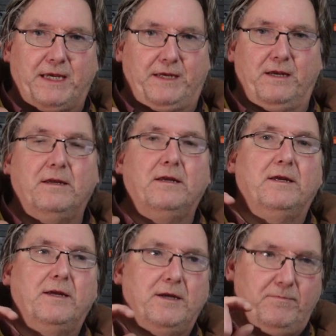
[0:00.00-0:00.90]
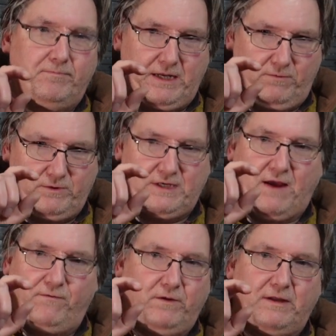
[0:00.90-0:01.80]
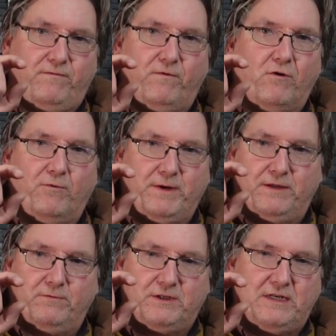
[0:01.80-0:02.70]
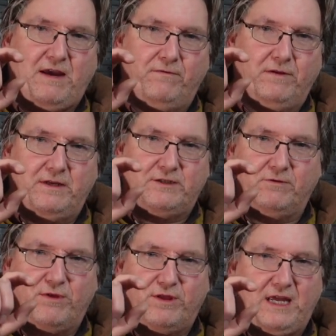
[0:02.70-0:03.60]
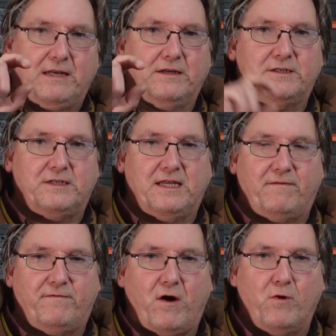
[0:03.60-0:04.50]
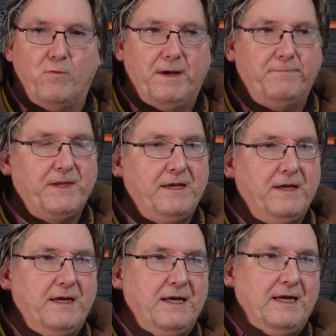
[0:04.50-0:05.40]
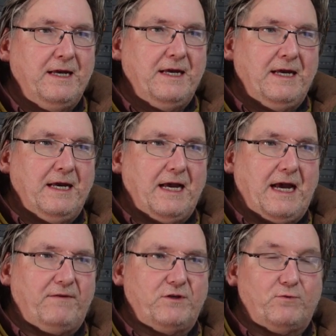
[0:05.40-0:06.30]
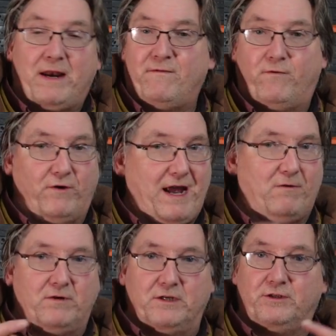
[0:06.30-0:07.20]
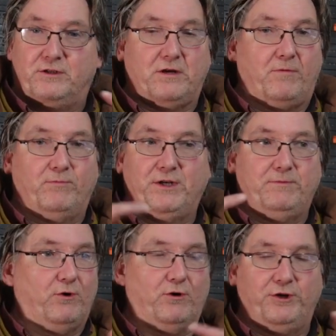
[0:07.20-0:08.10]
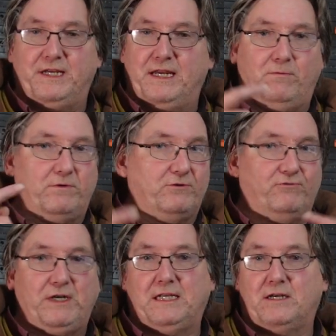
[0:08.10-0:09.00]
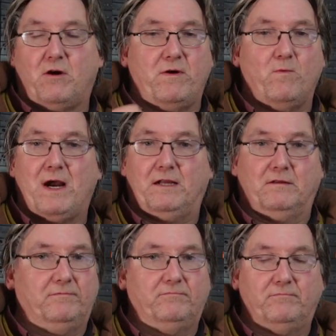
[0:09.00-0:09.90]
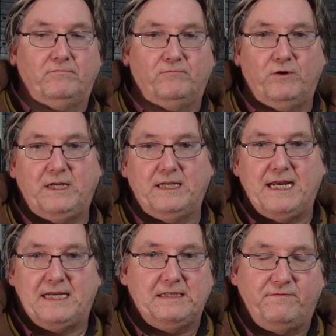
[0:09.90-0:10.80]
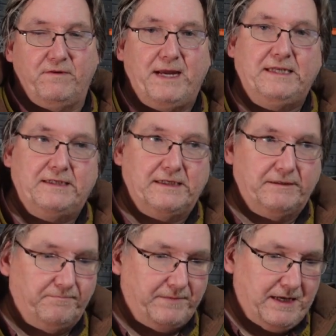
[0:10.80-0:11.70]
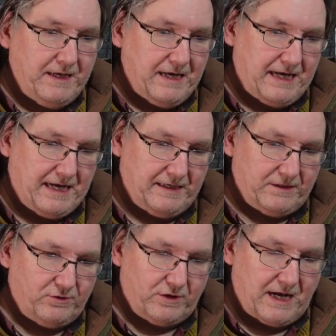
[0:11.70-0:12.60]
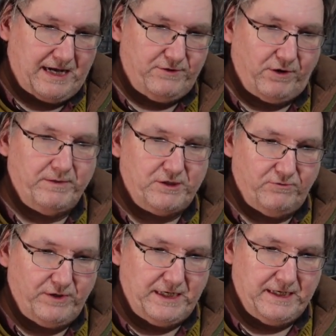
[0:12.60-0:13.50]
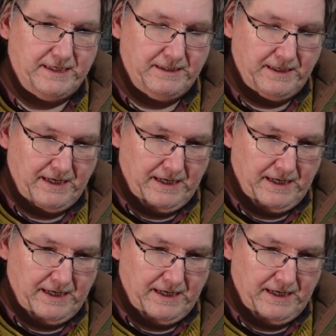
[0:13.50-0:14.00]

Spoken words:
big, but it was definitely forming. There was definitely some thickness to that foam. After 24 hours on Monday morning, it was really going well, really nicely fermenting. And I took a hydrometer reading